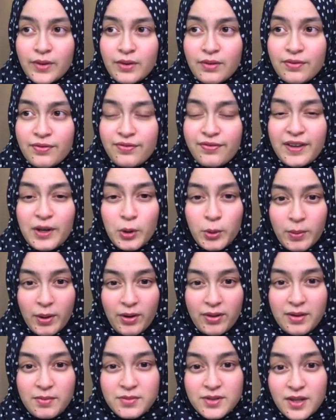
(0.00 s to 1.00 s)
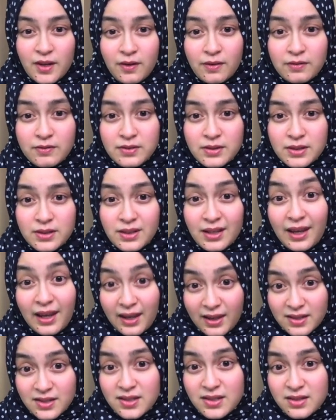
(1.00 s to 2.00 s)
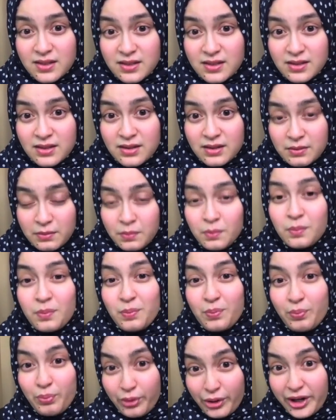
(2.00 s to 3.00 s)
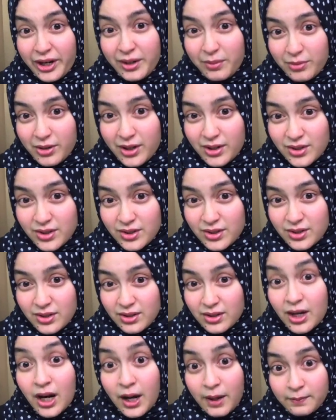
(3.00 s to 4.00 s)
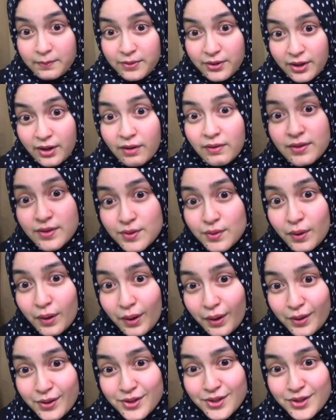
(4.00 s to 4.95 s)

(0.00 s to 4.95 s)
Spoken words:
feel about themselves is pretty much up there as well.